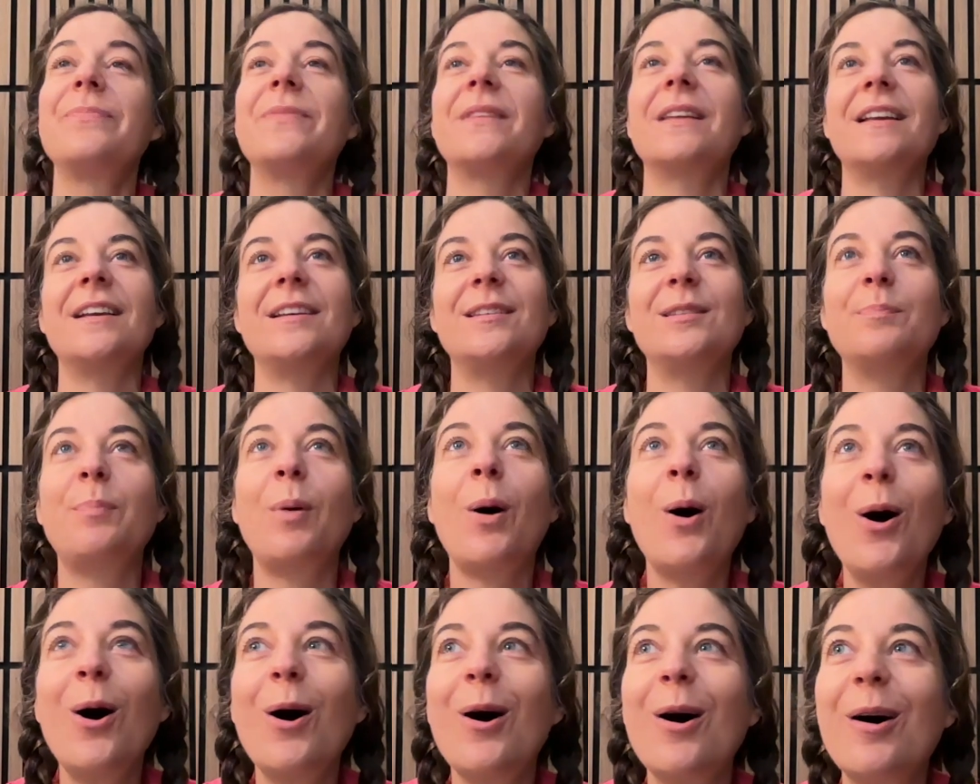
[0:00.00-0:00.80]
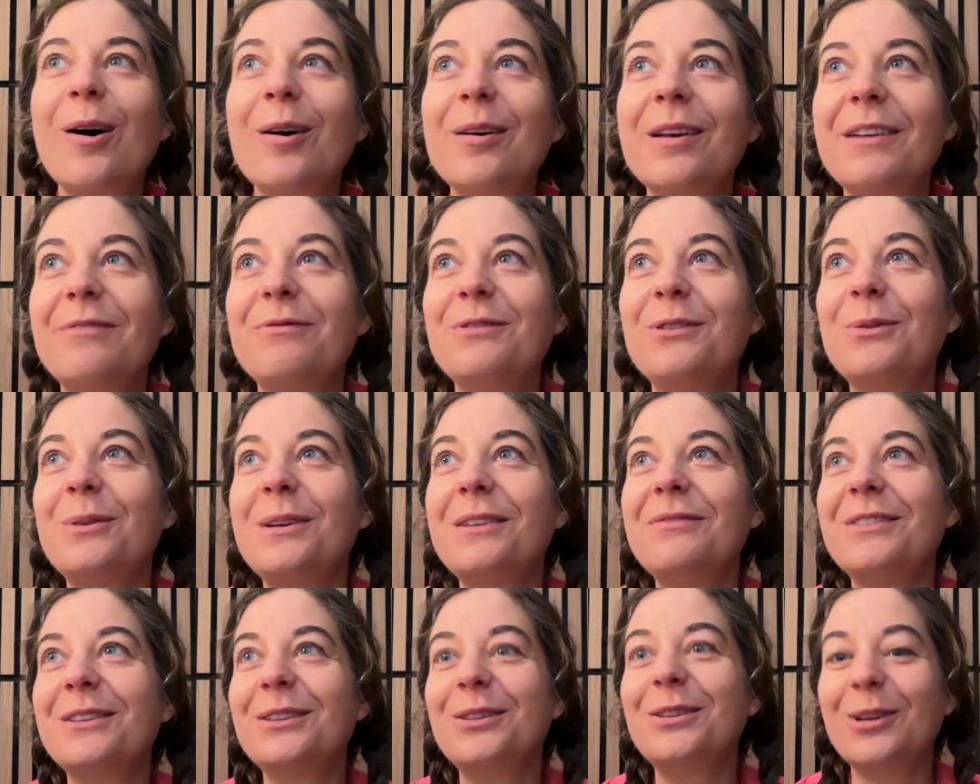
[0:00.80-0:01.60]
Because Paul, if you
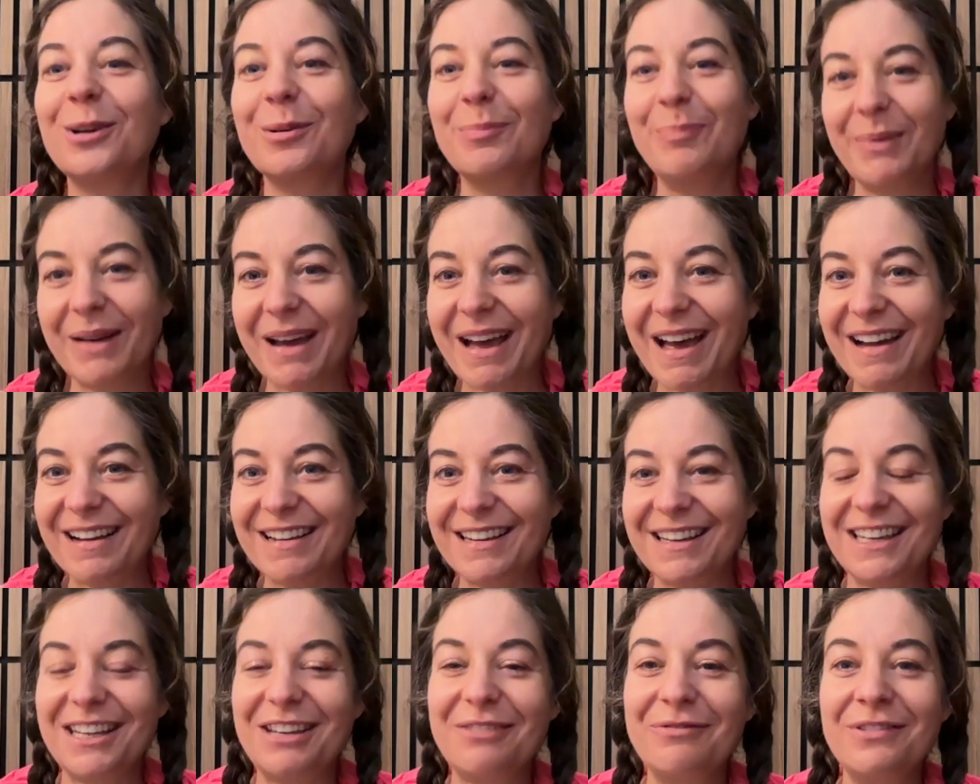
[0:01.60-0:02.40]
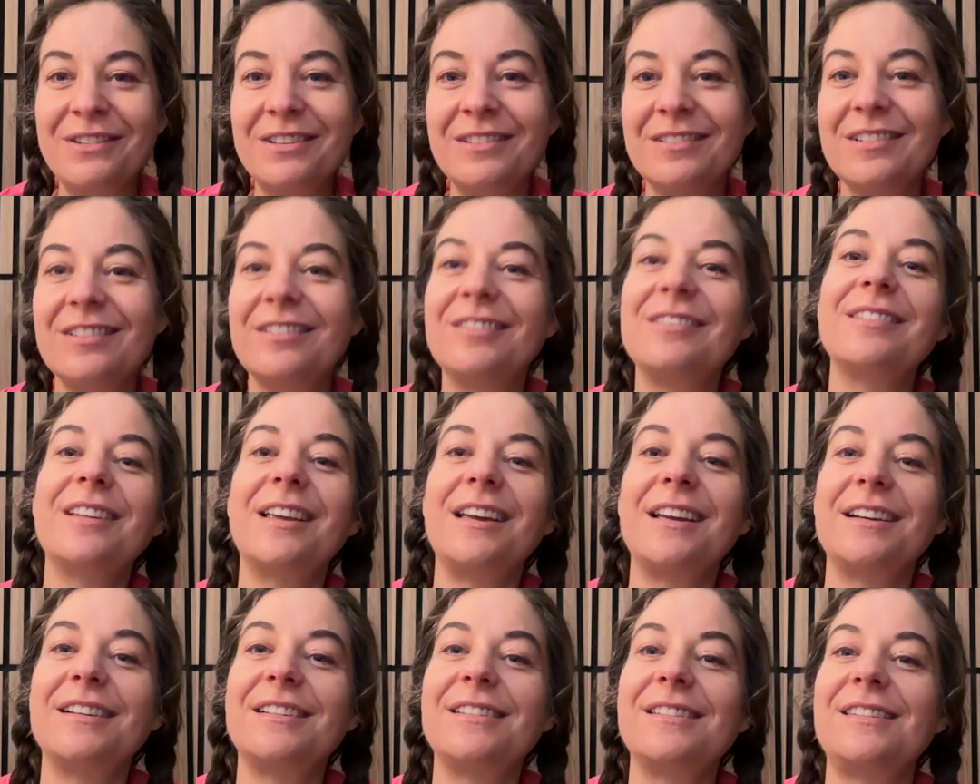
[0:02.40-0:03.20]
even look back, even
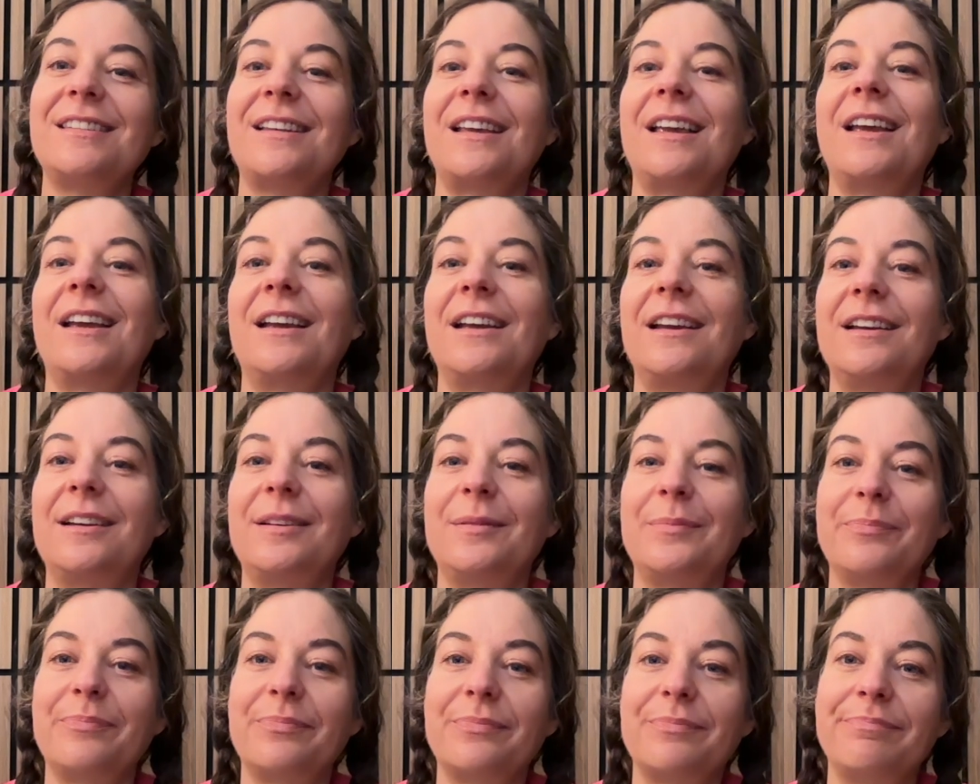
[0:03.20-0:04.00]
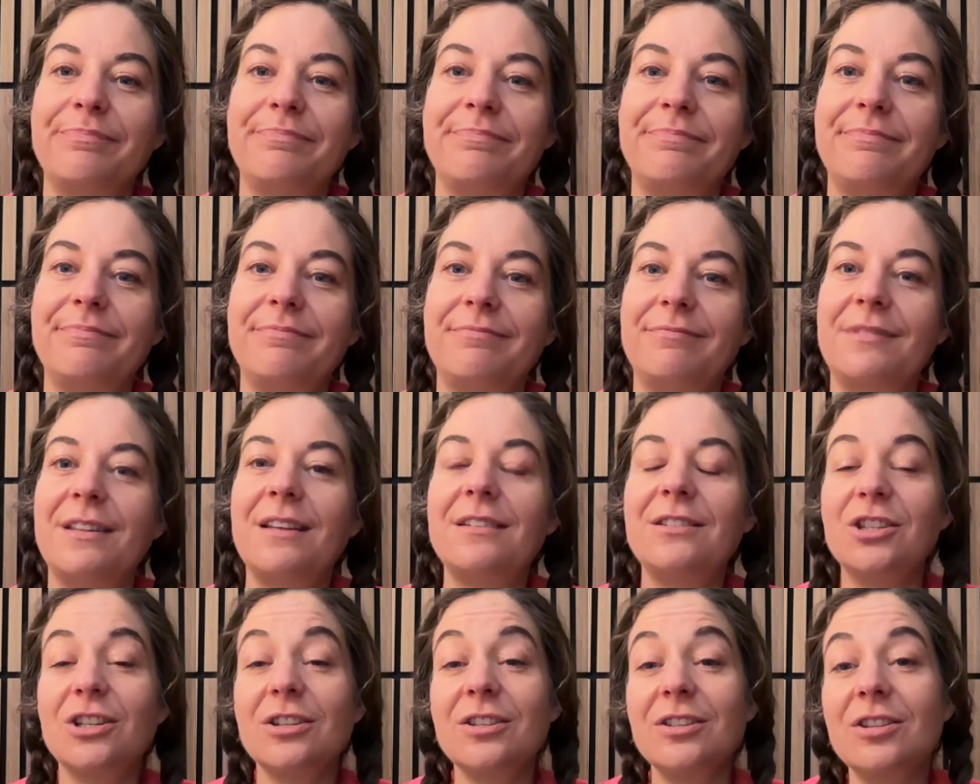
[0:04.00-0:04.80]
like say,
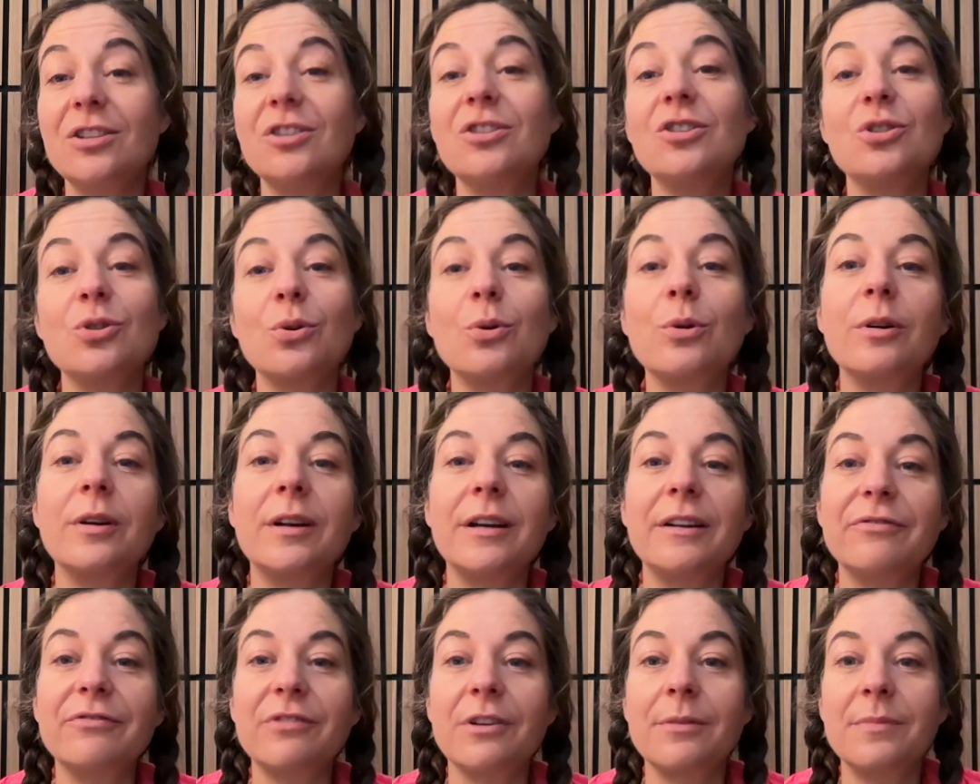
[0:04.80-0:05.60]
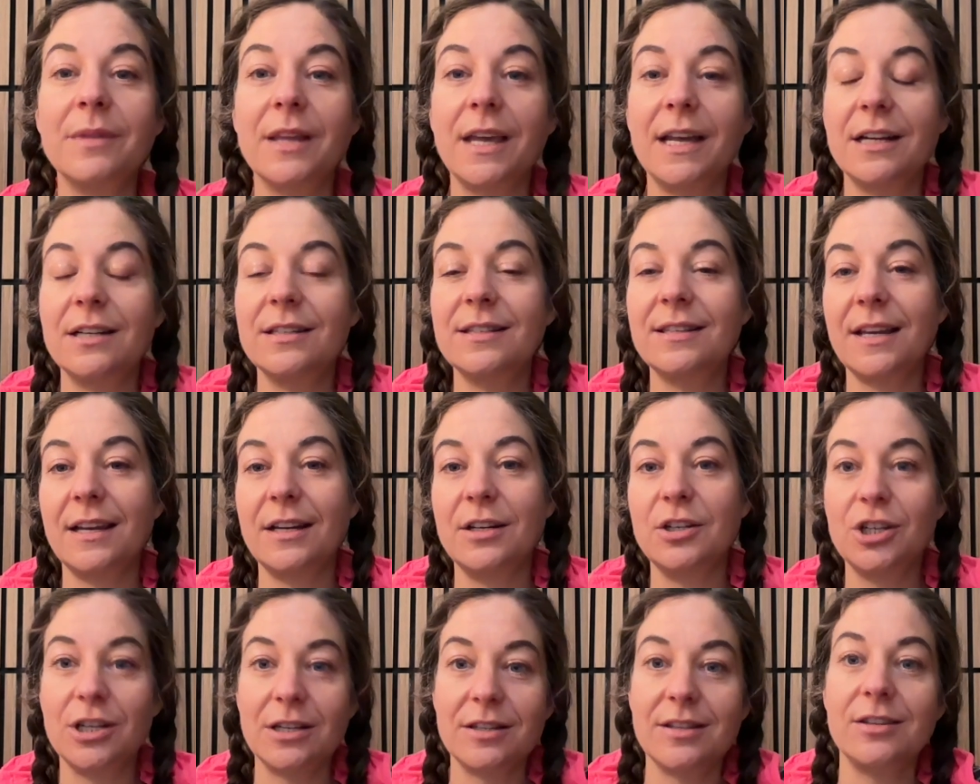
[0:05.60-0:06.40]
just the story from like say
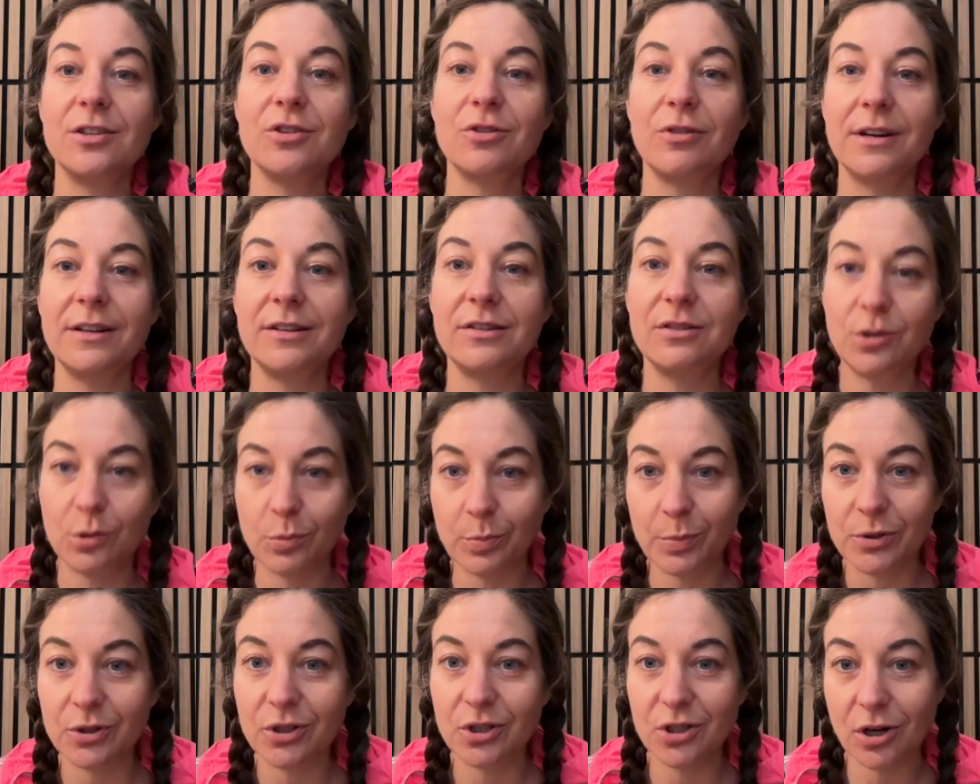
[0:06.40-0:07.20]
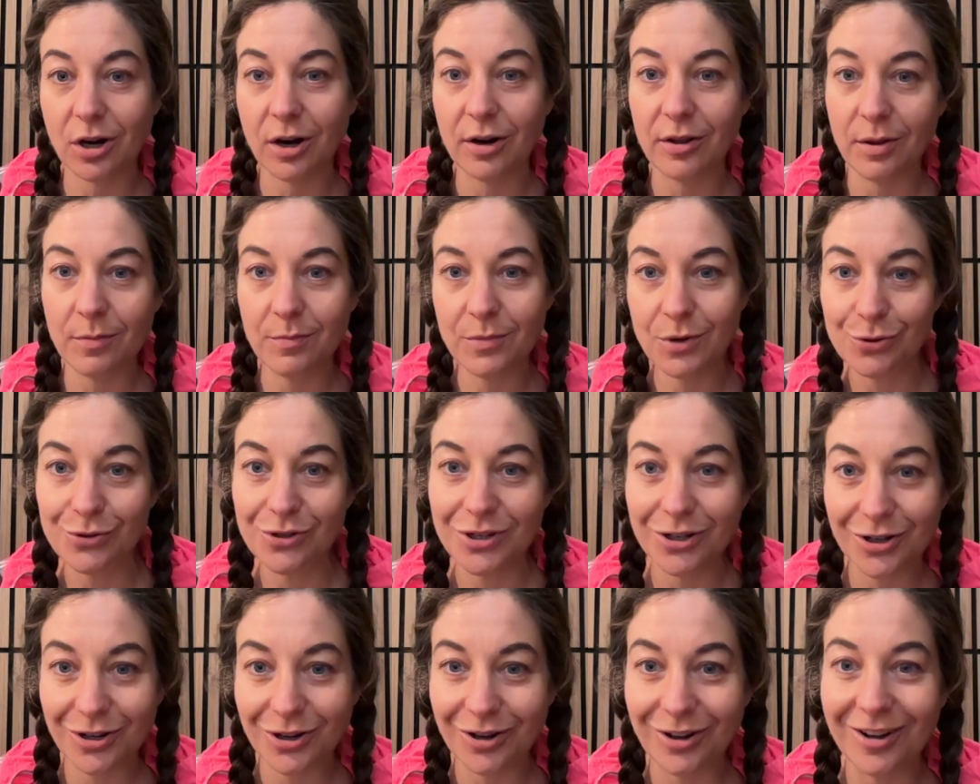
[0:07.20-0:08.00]
Jesus Christ Superstar, the
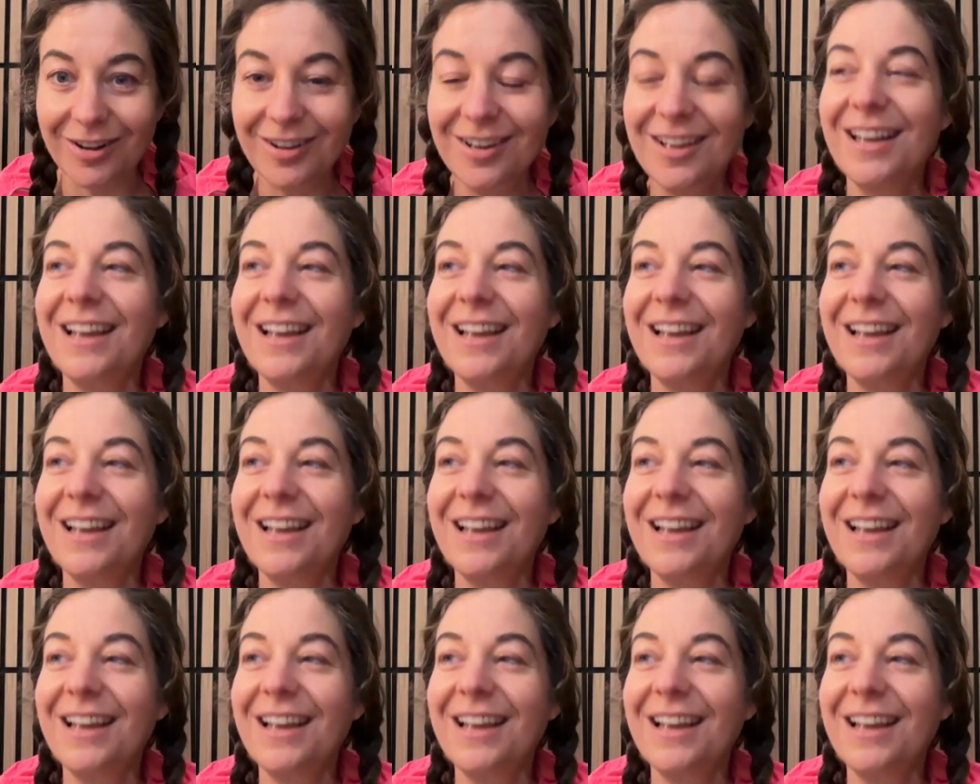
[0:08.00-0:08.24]
musical,